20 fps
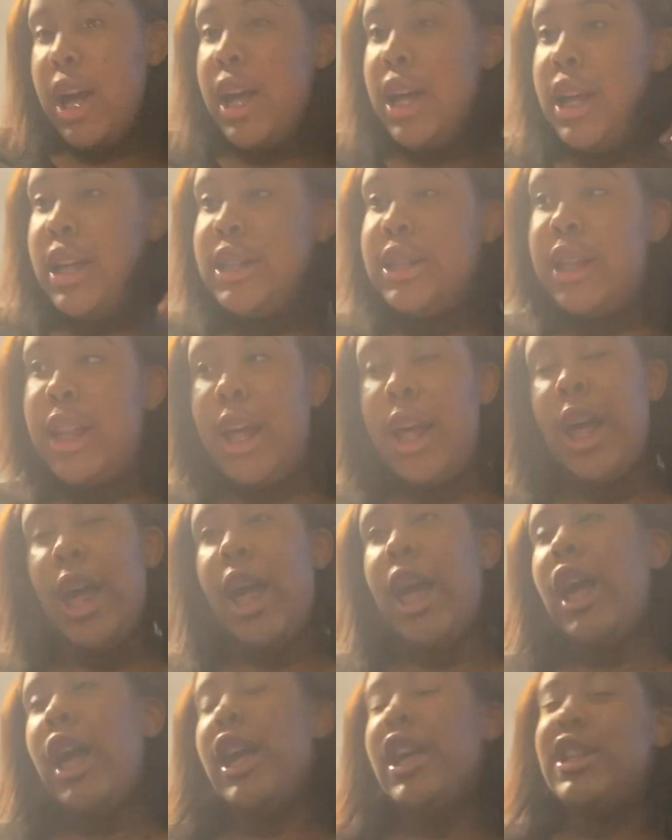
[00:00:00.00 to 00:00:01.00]
And today
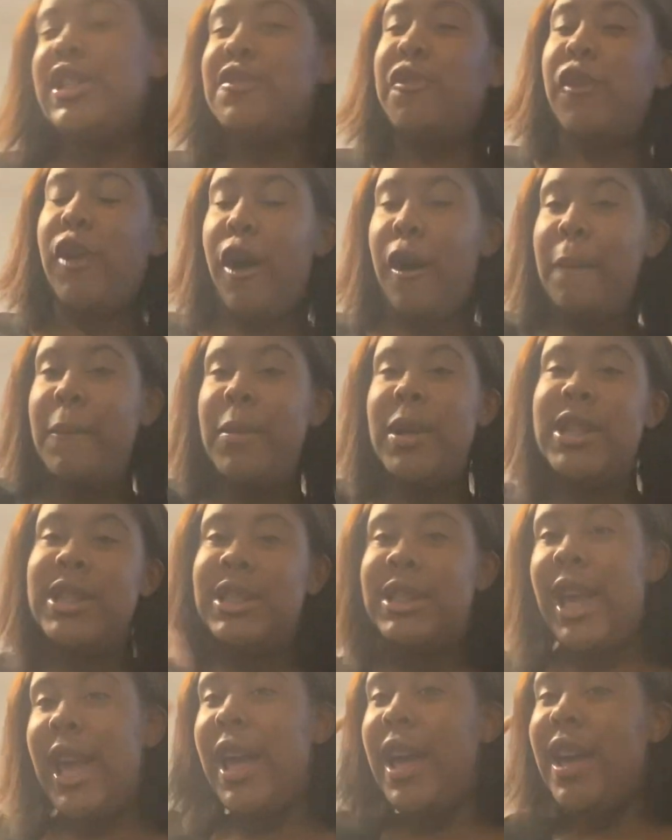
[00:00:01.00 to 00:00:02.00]
it's Vlogmas
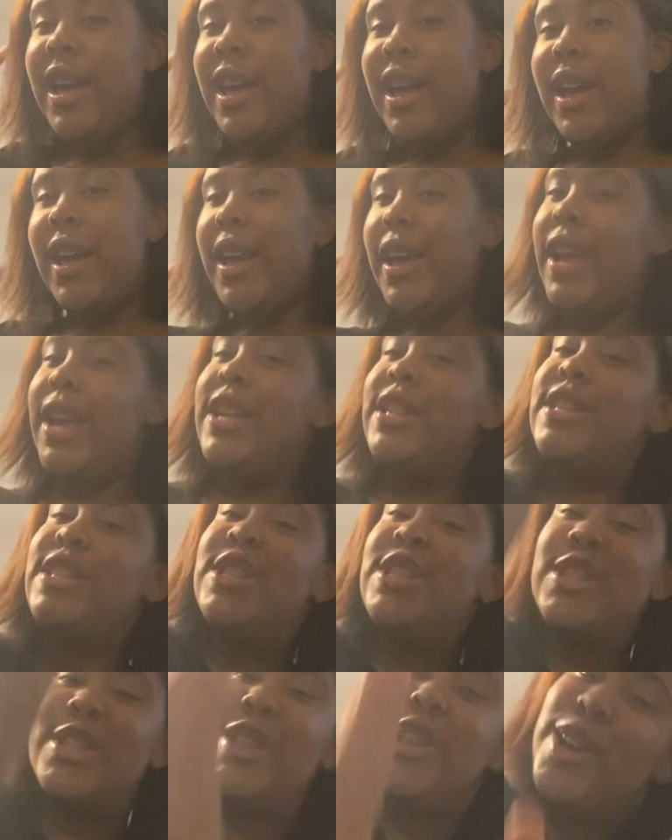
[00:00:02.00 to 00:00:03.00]
Day
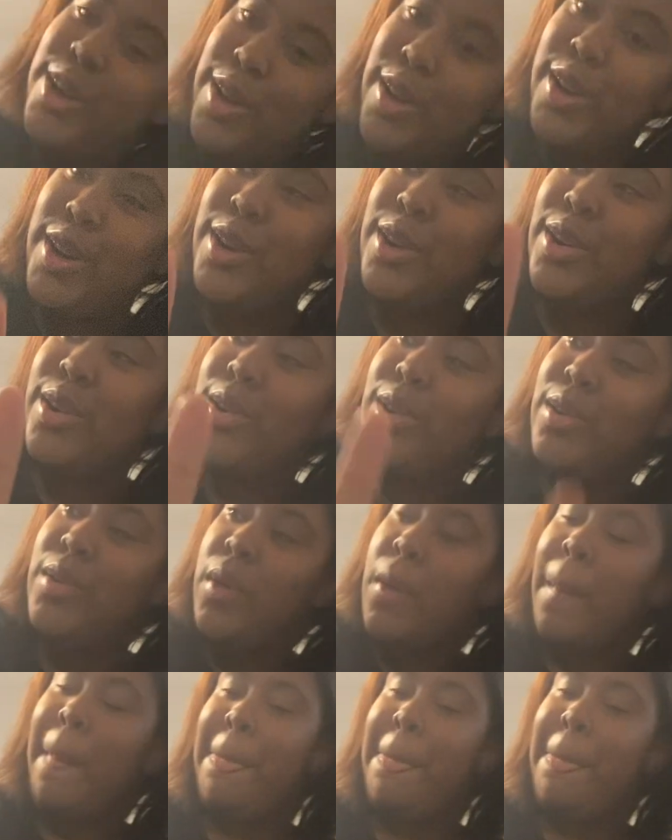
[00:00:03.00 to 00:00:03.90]
2.